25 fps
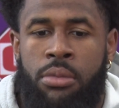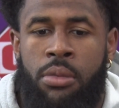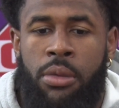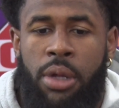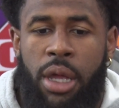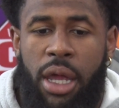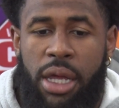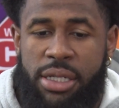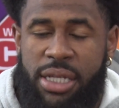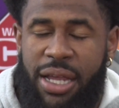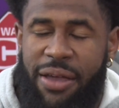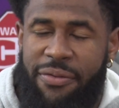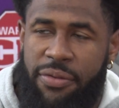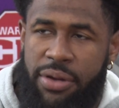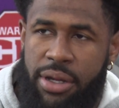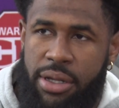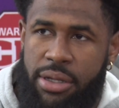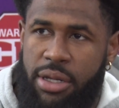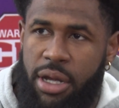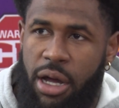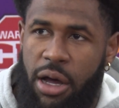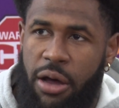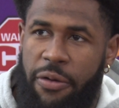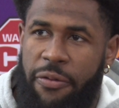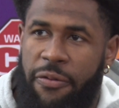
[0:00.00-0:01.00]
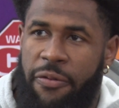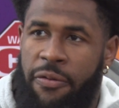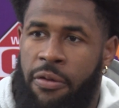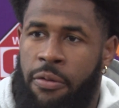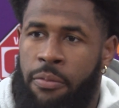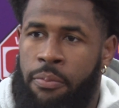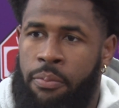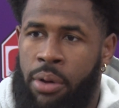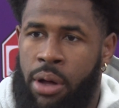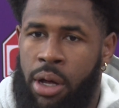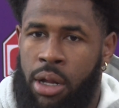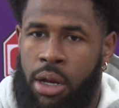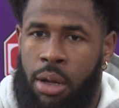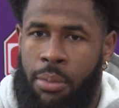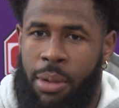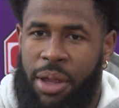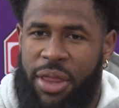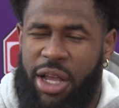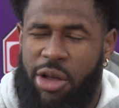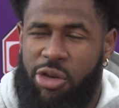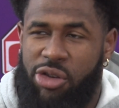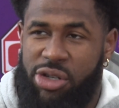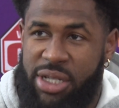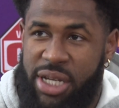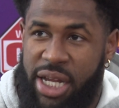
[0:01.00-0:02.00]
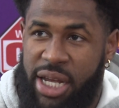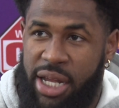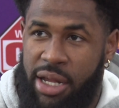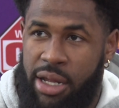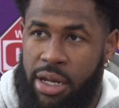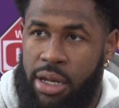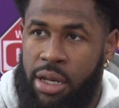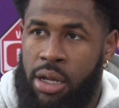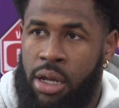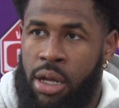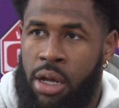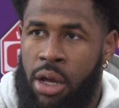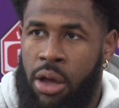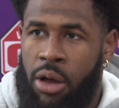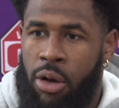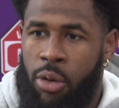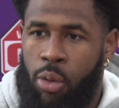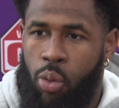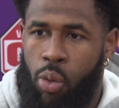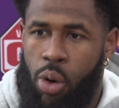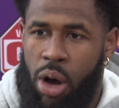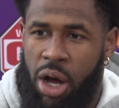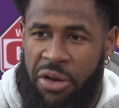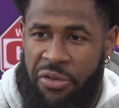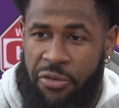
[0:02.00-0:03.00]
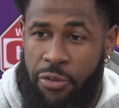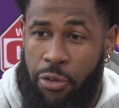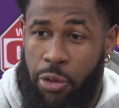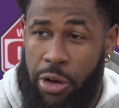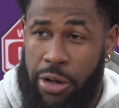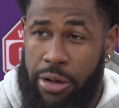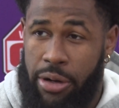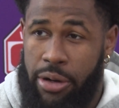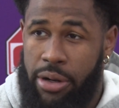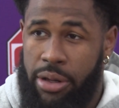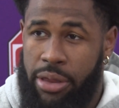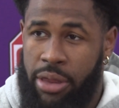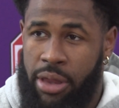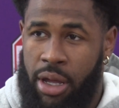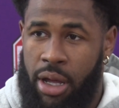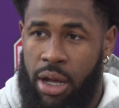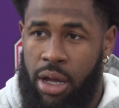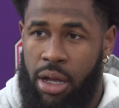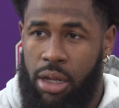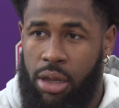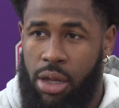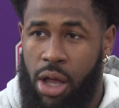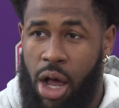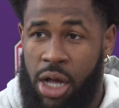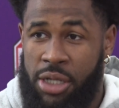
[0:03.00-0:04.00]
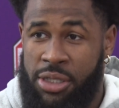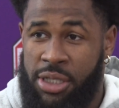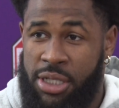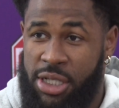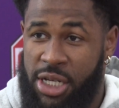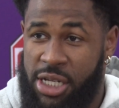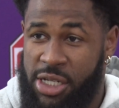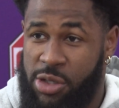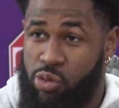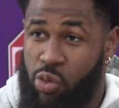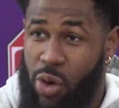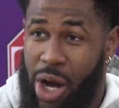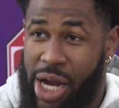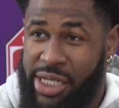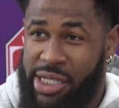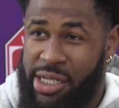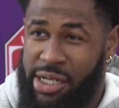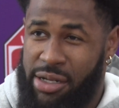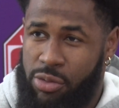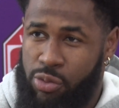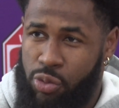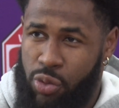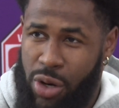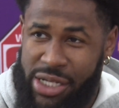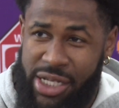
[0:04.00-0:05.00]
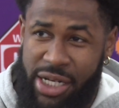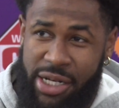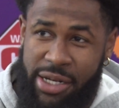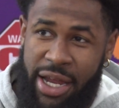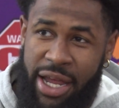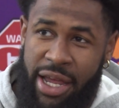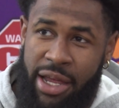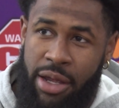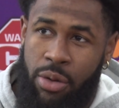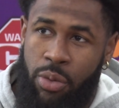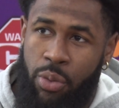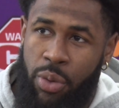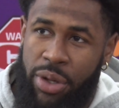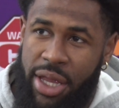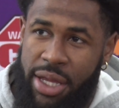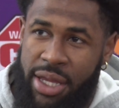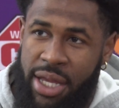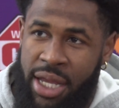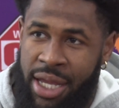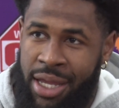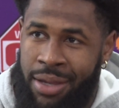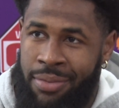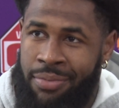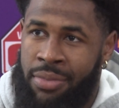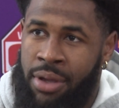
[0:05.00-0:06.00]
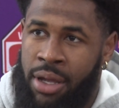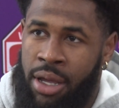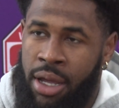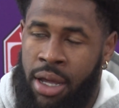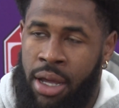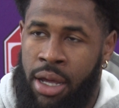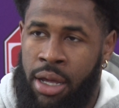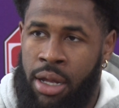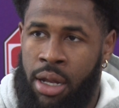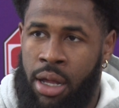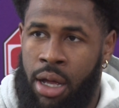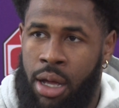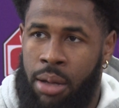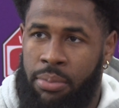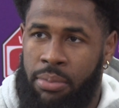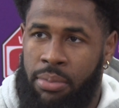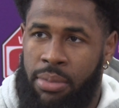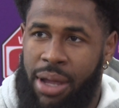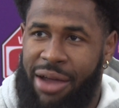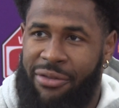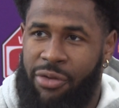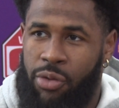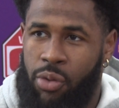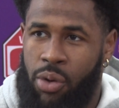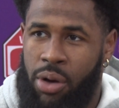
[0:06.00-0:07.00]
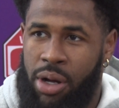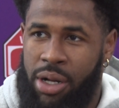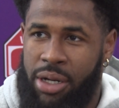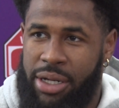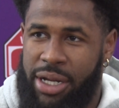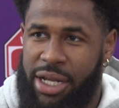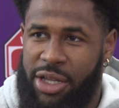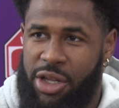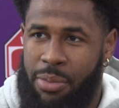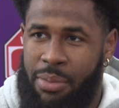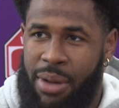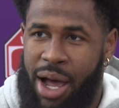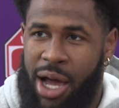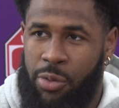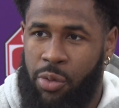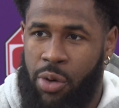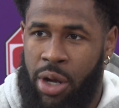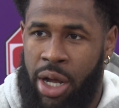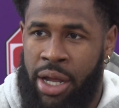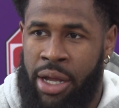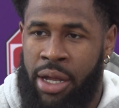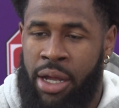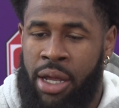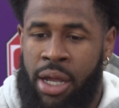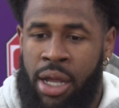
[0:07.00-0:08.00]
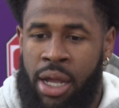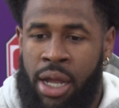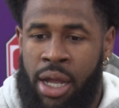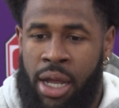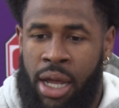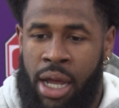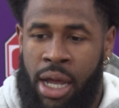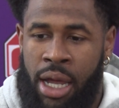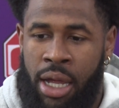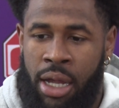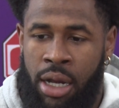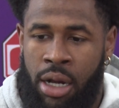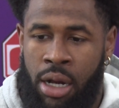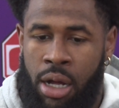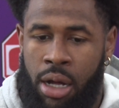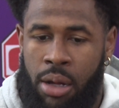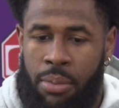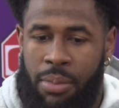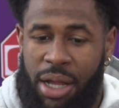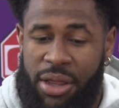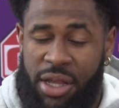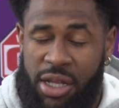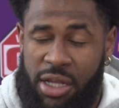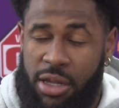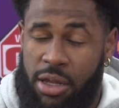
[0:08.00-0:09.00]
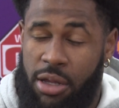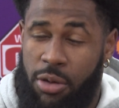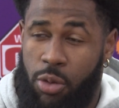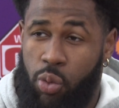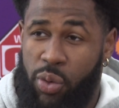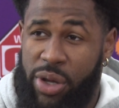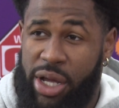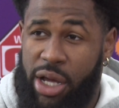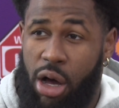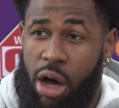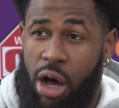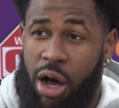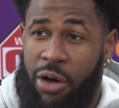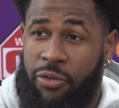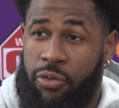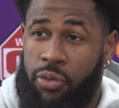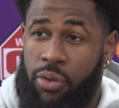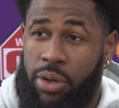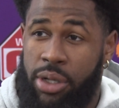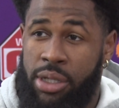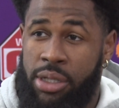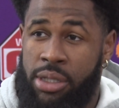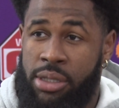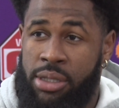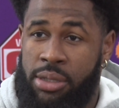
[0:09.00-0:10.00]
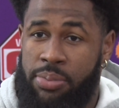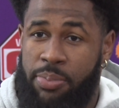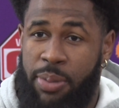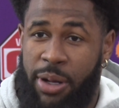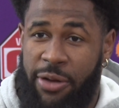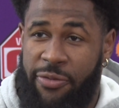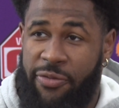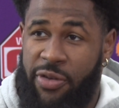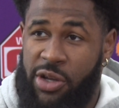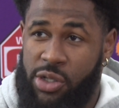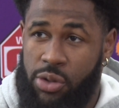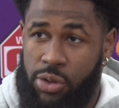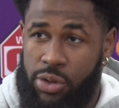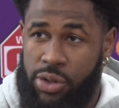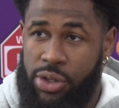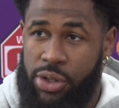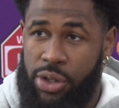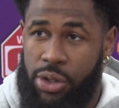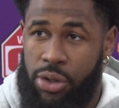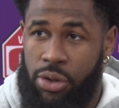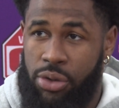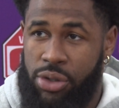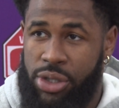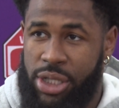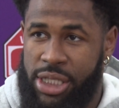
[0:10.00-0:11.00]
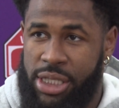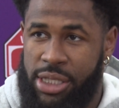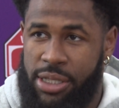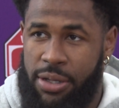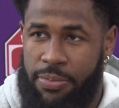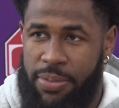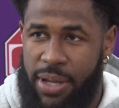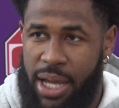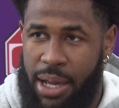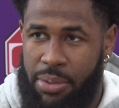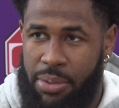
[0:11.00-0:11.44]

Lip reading: Yeah, it's definitely tough, but I think it was needed, one, for the loss to just resonate with the team and everyone get their mind right. And I think the week off was beneficial, too, just to be